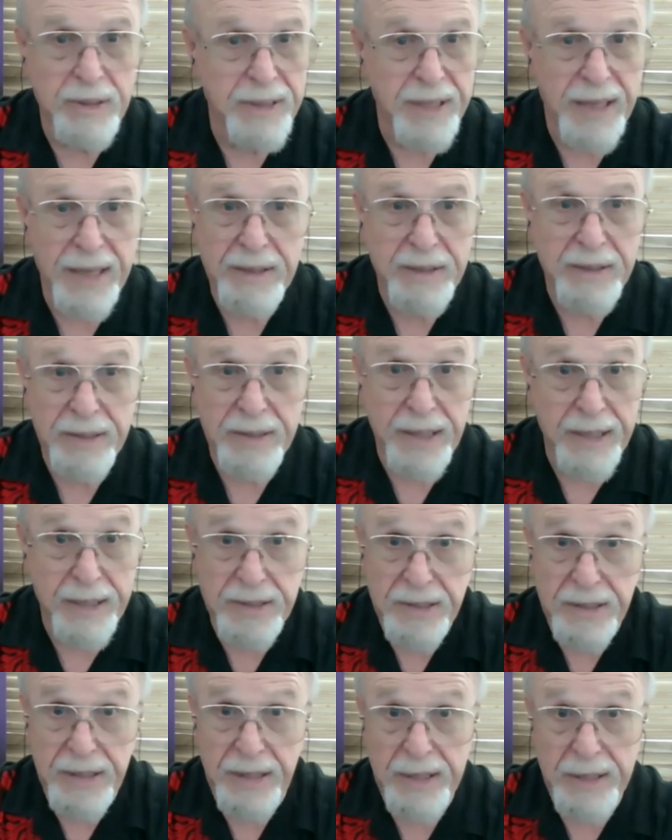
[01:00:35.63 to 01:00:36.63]
And that,
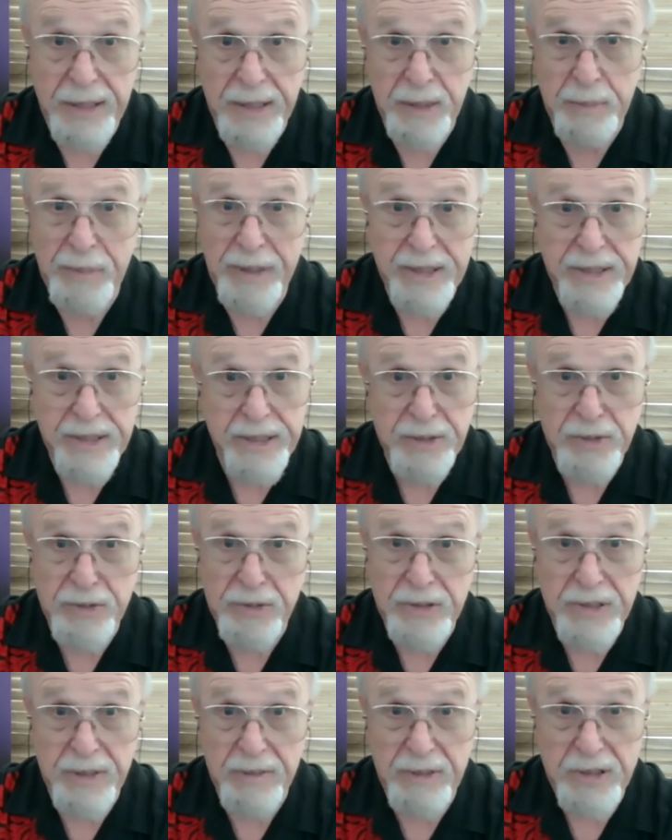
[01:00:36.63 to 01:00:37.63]
that's not in the best
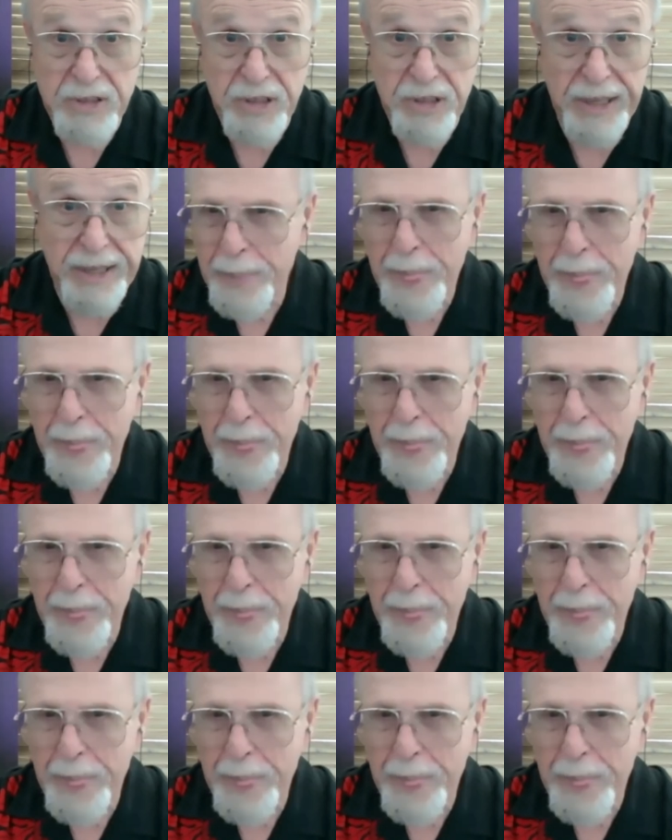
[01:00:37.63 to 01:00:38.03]
interest of the child.